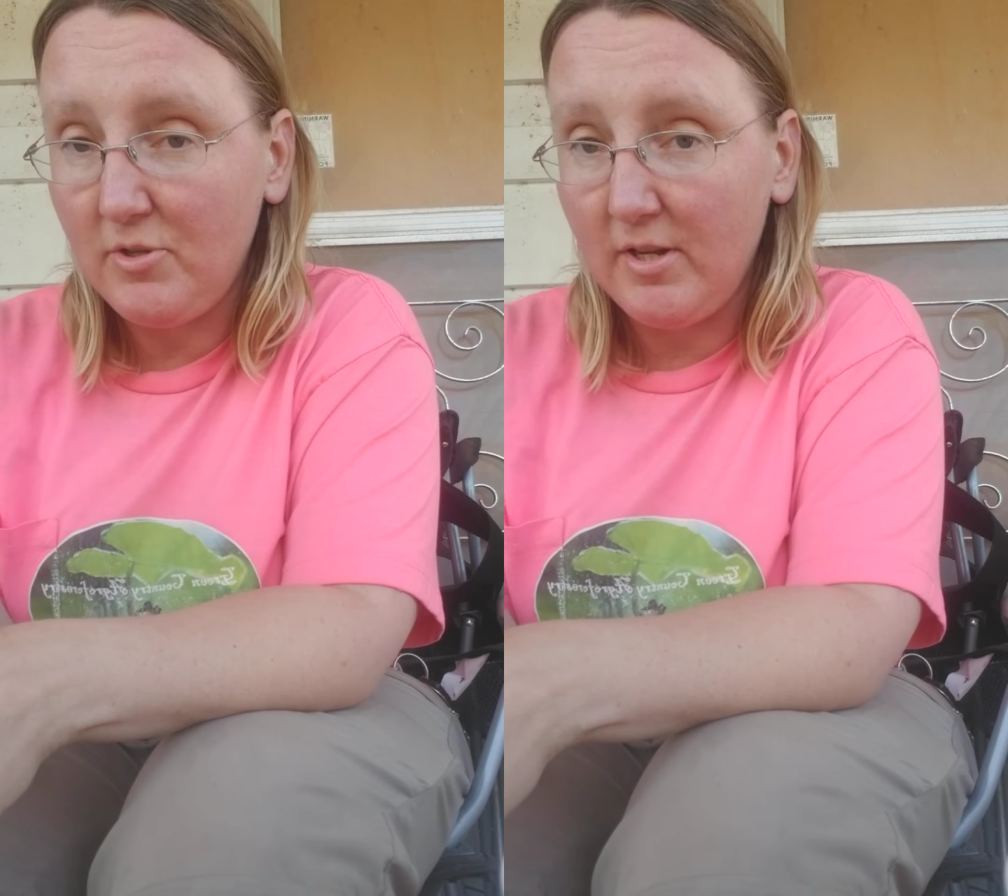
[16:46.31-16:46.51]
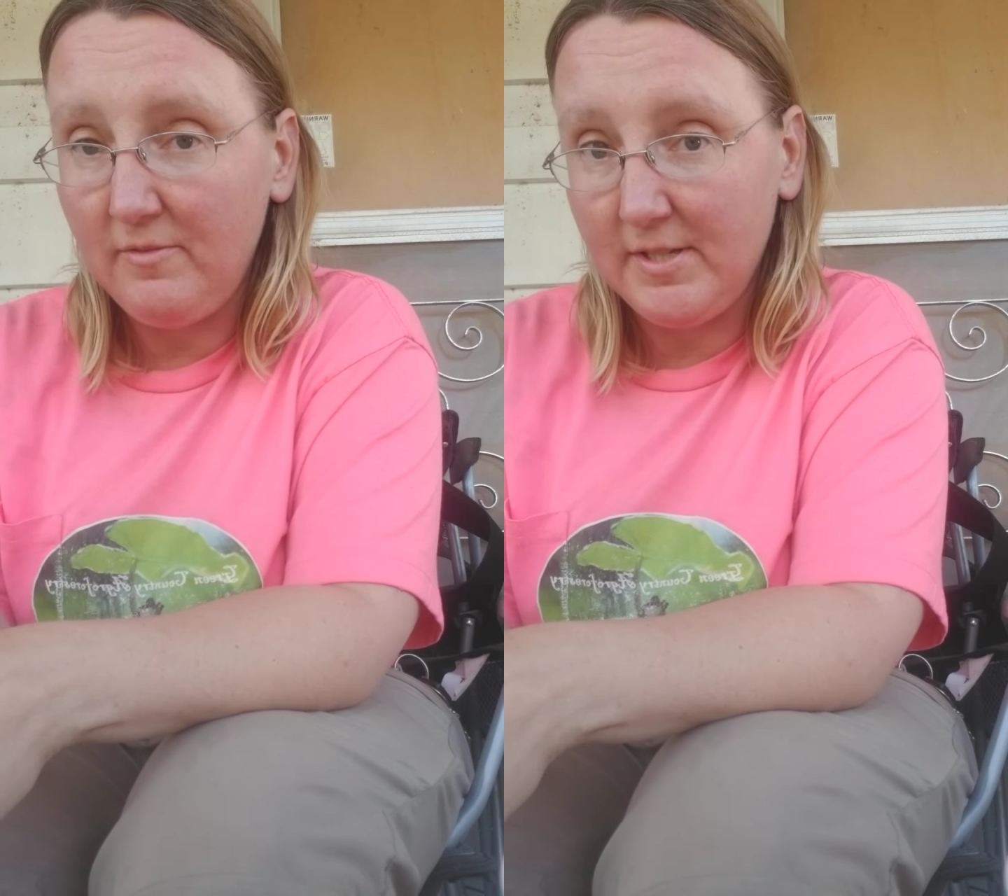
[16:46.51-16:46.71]

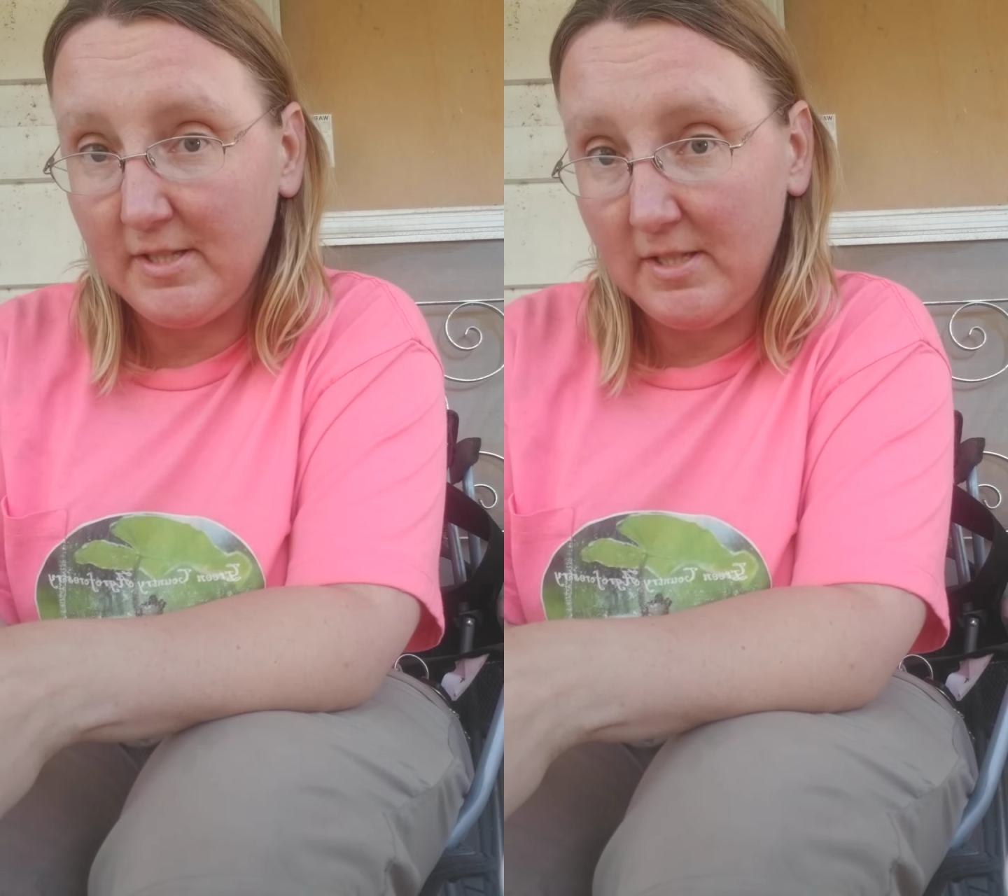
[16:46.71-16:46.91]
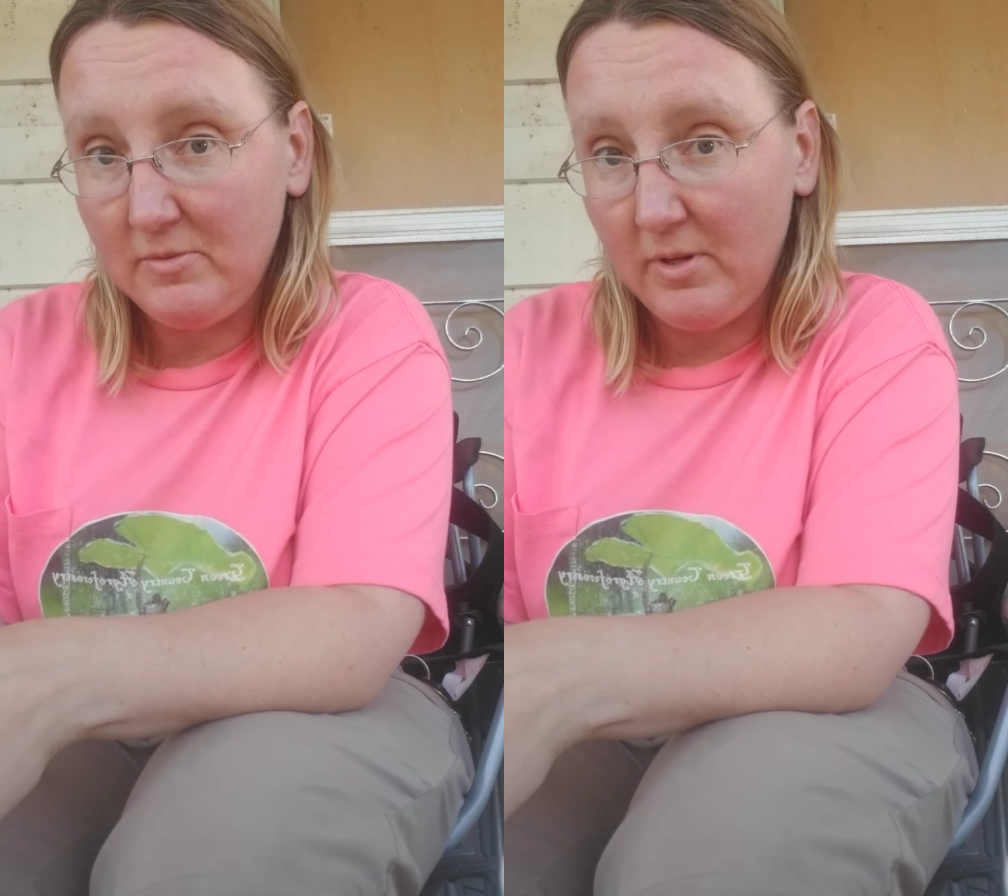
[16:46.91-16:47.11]
to fix it
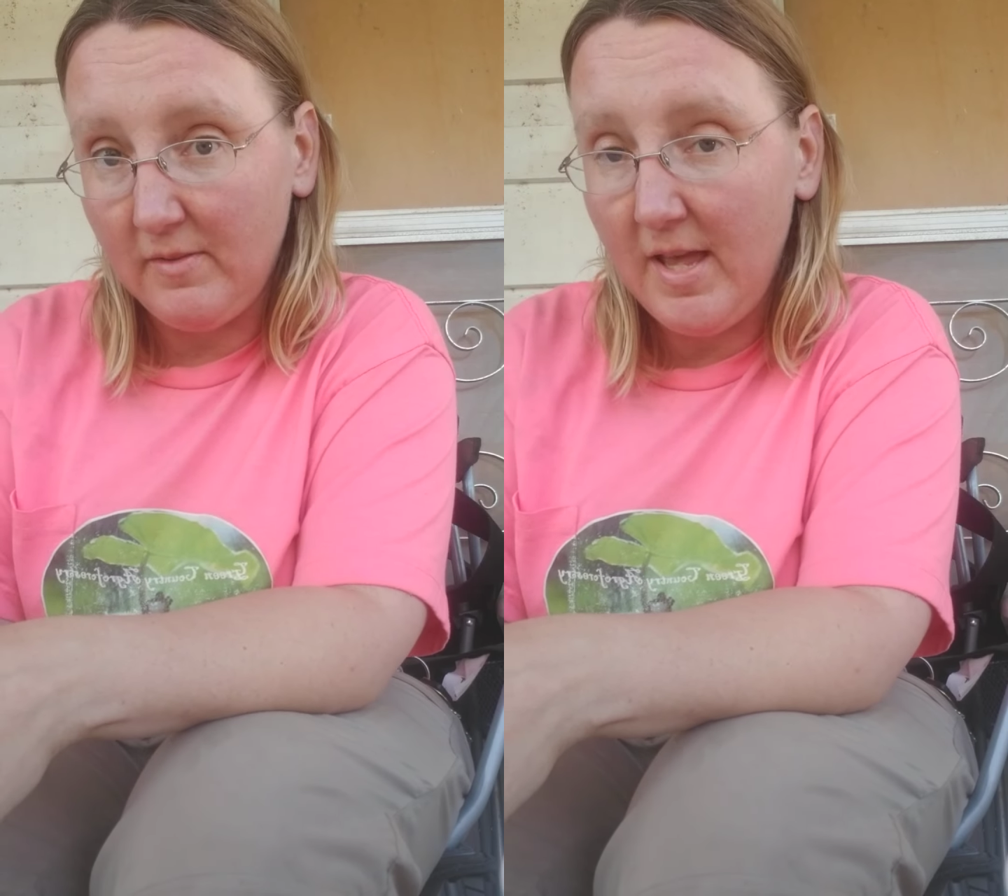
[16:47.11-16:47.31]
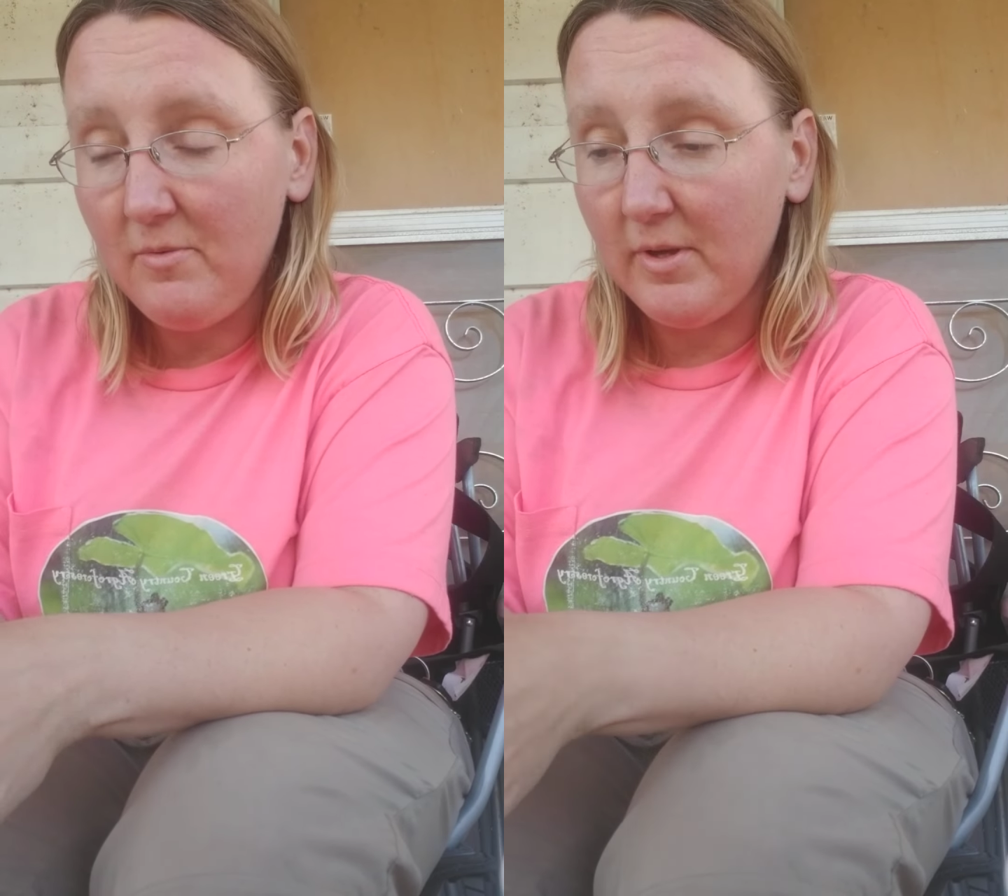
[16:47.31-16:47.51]
this way or
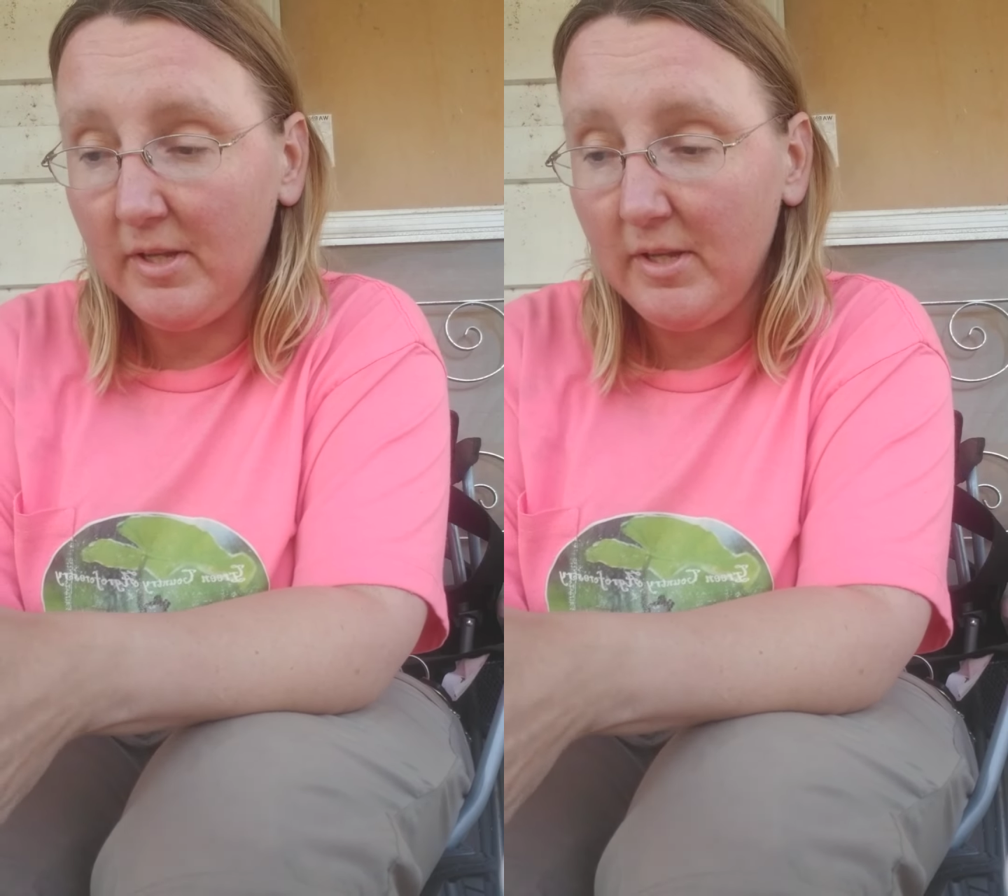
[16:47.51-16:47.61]
that way,